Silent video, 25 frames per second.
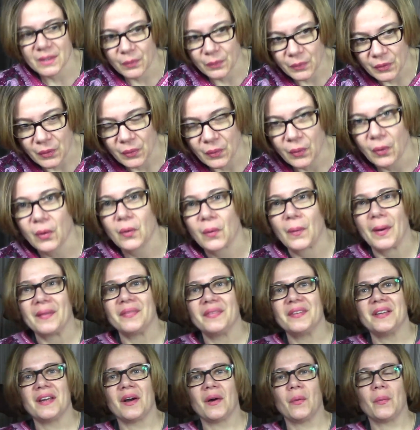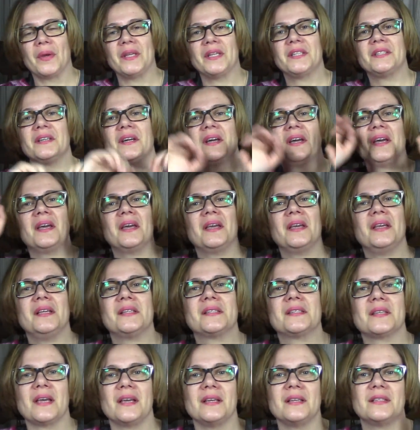so you already know it it's